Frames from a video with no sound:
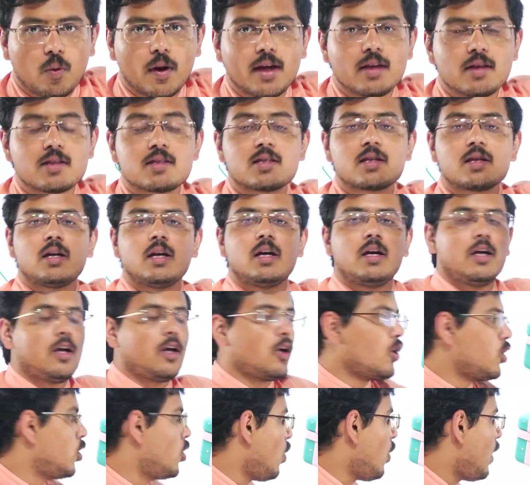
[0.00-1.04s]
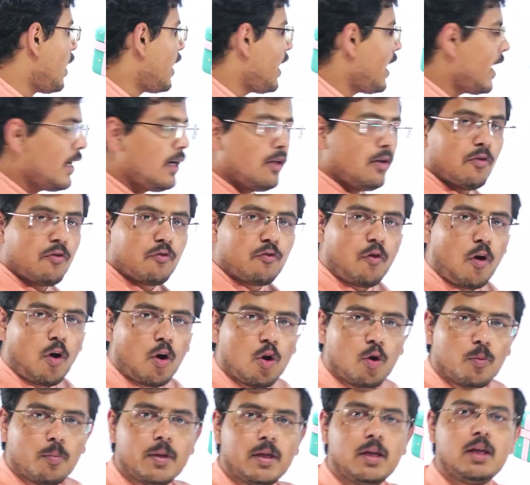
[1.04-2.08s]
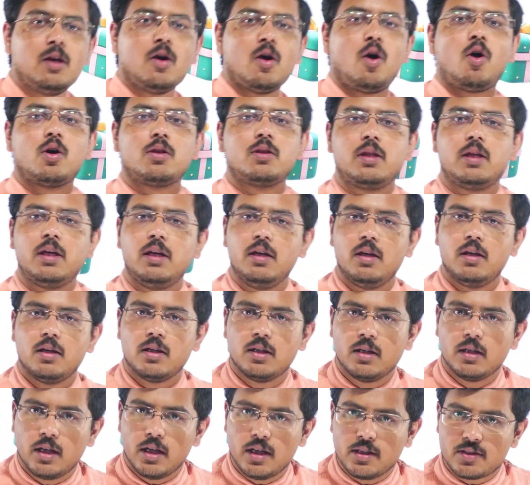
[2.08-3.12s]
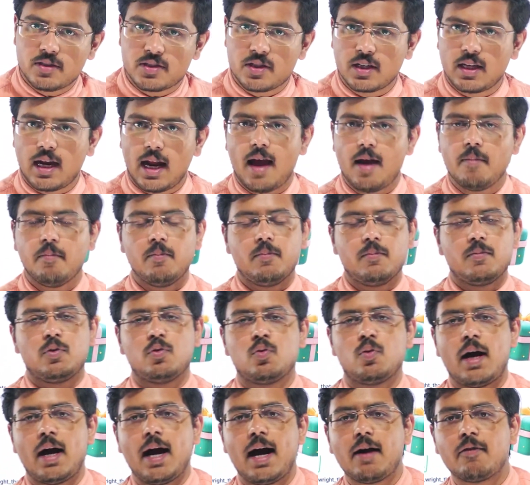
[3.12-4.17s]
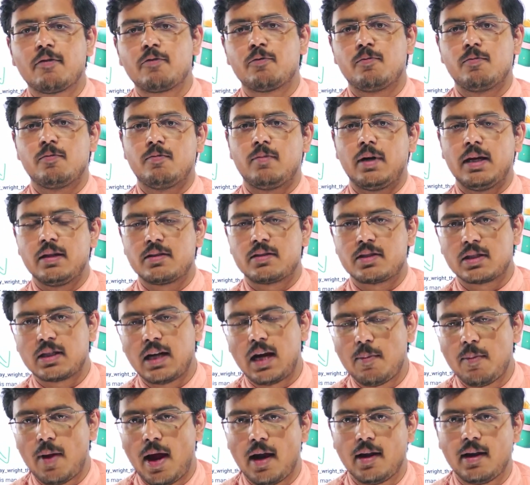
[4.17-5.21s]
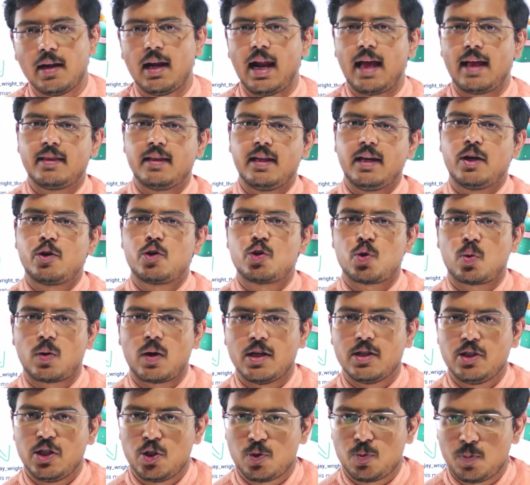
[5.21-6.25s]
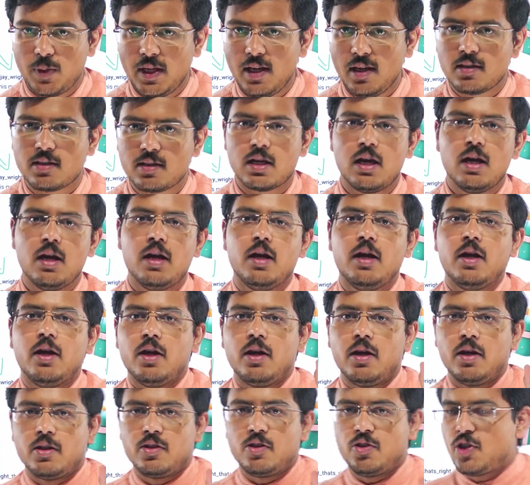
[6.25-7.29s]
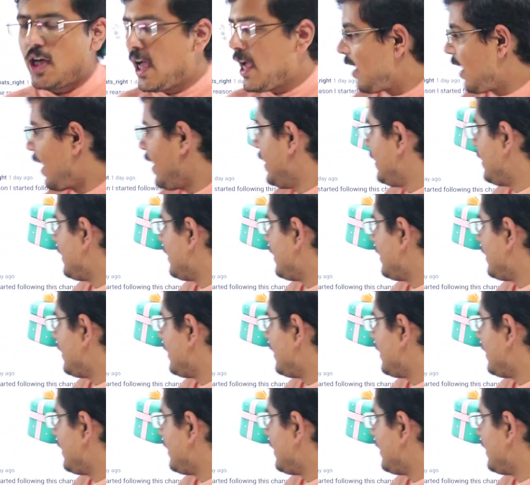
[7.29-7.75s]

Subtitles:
is go ahead, follow me on the Instagram. You have my Instagram handle @shuklaji speaks. Jay, right,